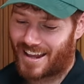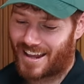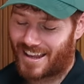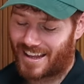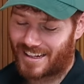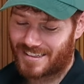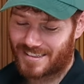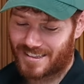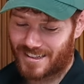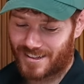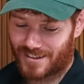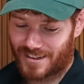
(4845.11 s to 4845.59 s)
And
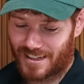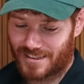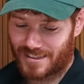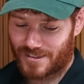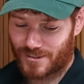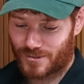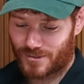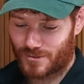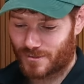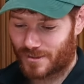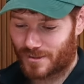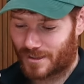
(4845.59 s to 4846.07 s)
that's
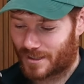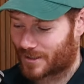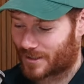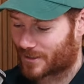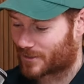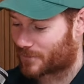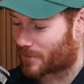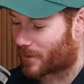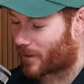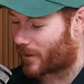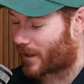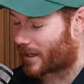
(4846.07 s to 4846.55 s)
the cool thing
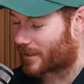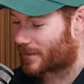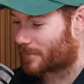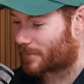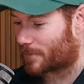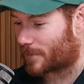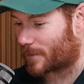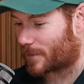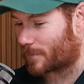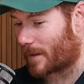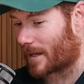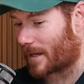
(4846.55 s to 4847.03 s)
as well. Like
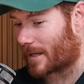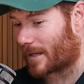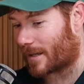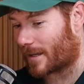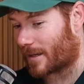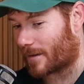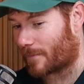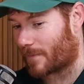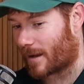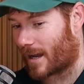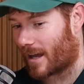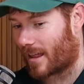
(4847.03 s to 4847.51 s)

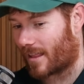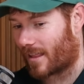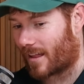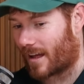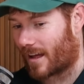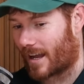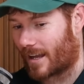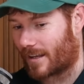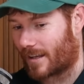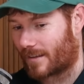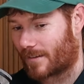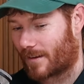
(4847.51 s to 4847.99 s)
speaking about,
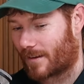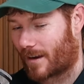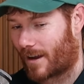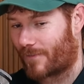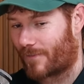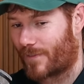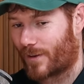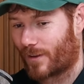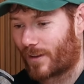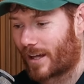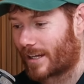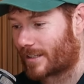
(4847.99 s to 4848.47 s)
like, I
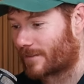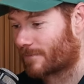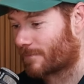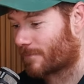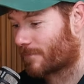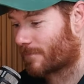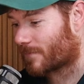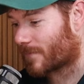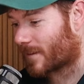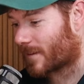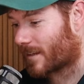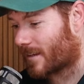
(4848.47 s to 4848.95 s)
feel like
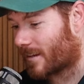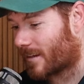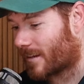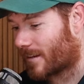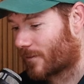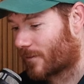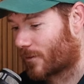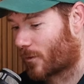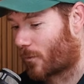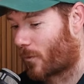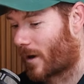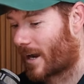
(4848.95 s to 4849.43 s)

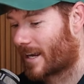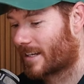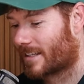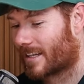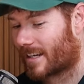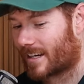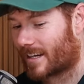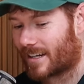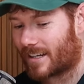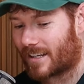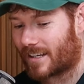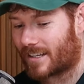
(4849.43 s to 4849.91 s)
the way
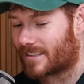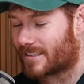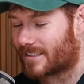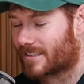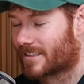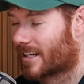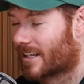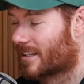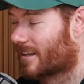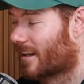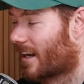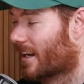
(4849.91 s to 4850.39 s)
Denon is
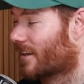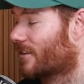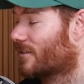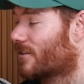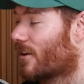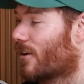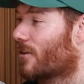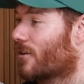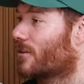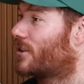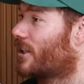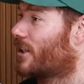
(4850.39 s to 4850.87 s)
so, like,
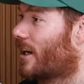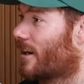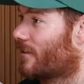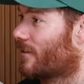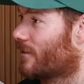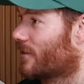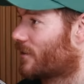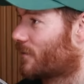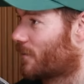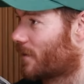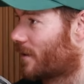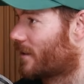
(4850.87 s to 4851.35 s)
so
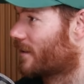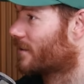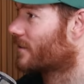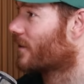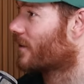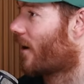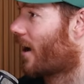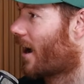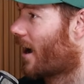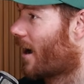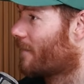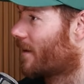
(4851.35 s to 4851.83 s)
generous with his
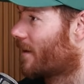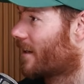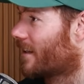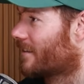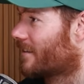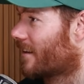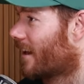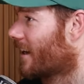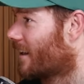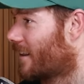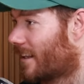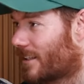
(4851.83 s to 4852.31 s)
time and
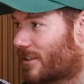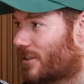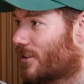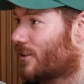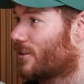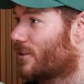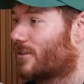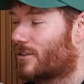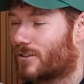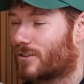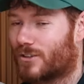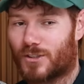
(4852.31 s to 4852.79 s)
he's like, let you
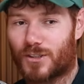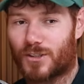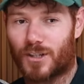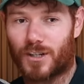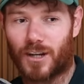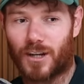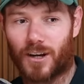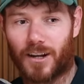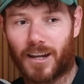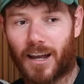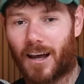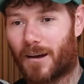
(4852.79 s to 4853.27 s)
use the
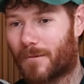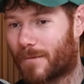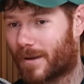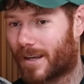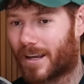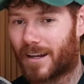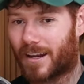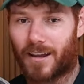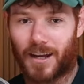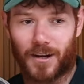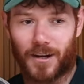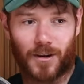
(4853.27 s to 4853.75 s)
studio, come
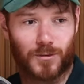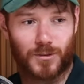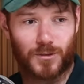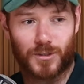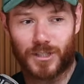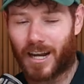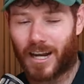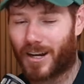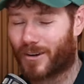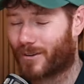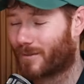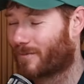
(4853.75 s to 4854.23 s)
in. Like I was
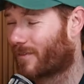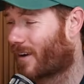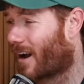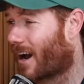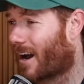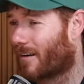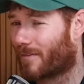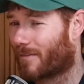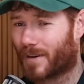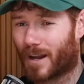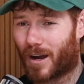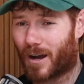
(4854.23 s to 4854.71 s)
chatting to him for
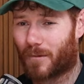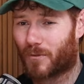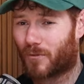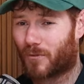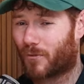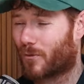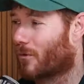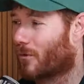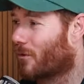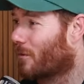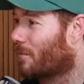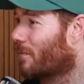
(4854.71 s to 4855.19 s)
half an hour
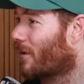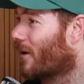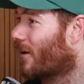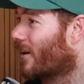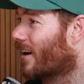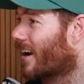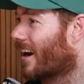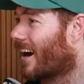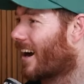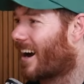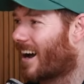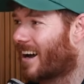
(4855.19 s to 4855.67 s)
before the
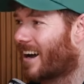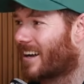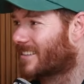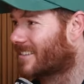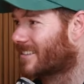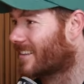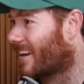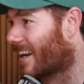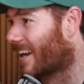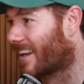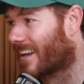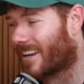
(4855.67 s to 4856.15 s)

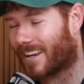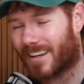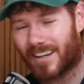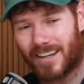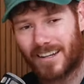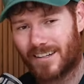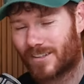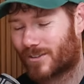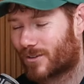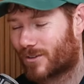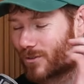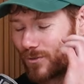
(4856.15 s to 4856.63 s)
podcast, like
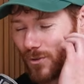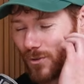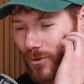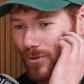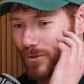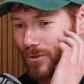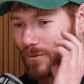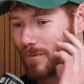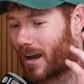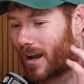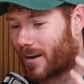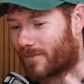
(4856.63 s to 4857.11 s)

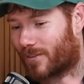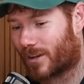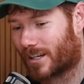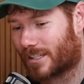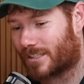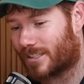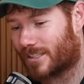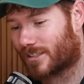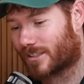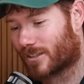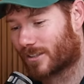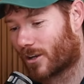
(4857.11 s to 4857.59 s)
talking to him. I was like,
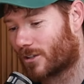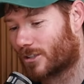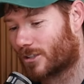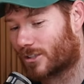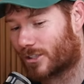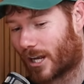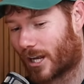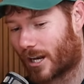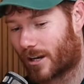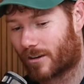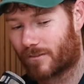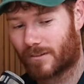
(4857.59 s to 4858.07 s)
just so
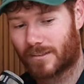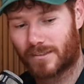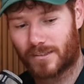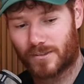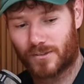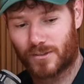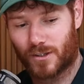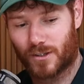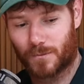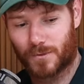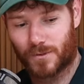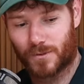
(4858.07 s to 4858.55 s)
generous in
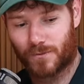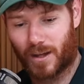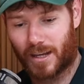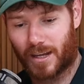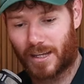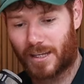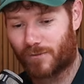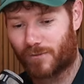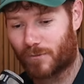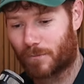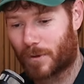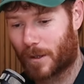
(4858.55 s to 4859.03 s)
terms of
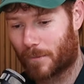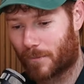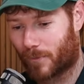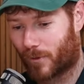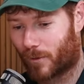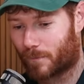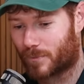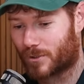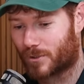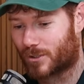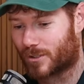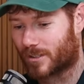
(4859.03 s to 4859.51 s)
like giving people
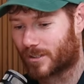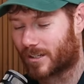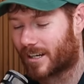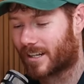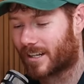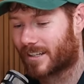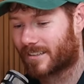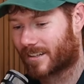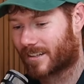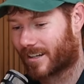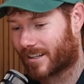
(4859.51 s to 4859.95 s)
opportunities.